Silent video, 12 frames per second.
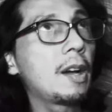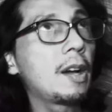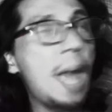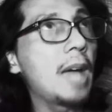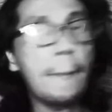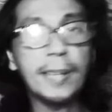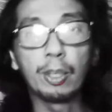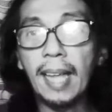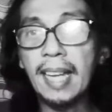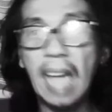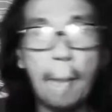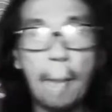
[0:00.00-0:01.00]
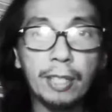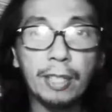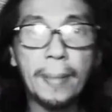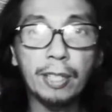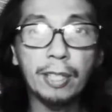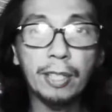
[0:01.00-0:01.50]
episode in,
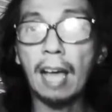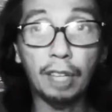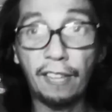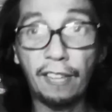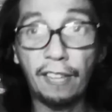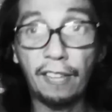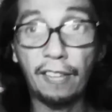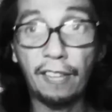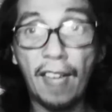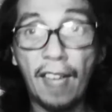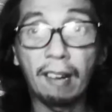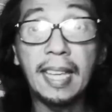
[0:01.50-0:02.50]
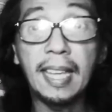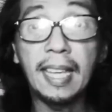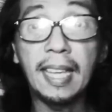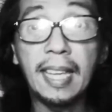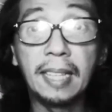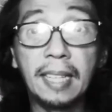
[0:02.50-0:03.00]
episode out, there's a cliffhanger
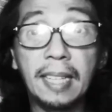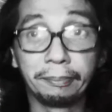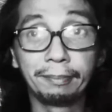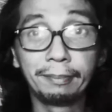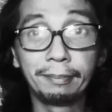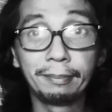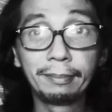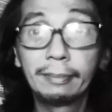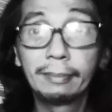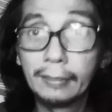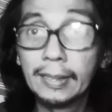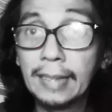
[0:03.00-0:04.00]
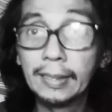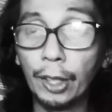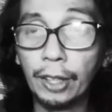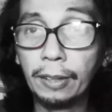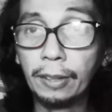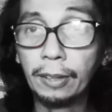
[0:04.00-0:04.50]
ending.
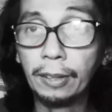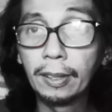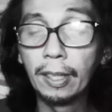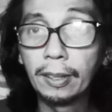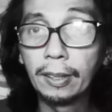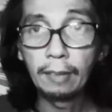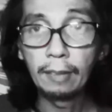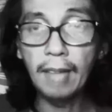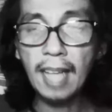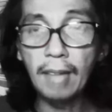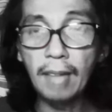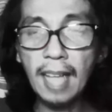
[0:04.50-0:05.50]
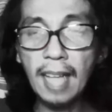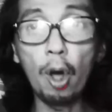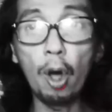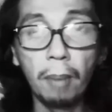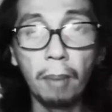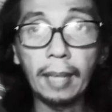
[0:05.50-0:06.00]
Ganon. That's
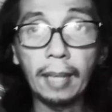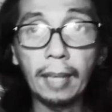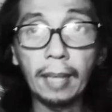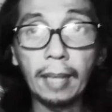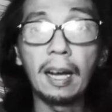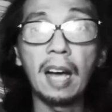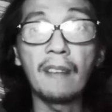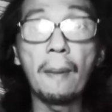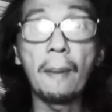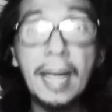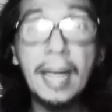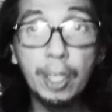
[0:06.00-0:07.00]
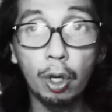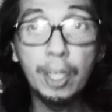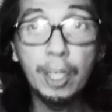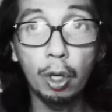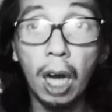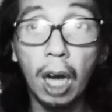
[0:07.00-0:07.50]
the hallmark of a
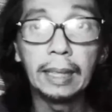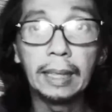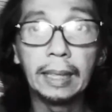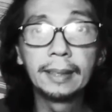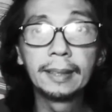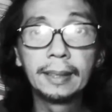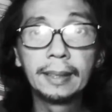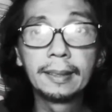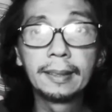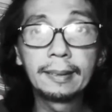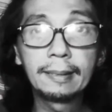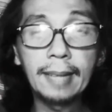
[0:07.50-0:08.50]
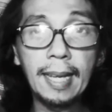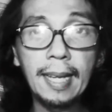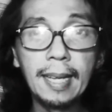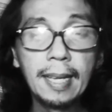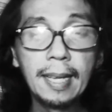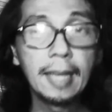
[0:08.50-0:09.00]
major arc.
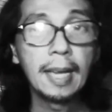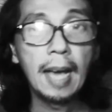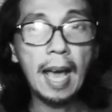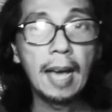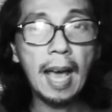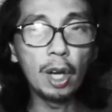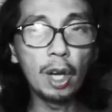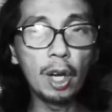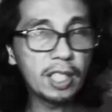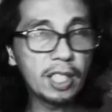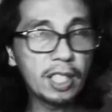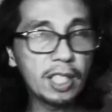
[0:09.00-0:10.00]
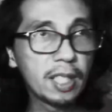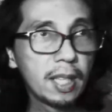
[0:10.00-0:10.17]
Okay? Halos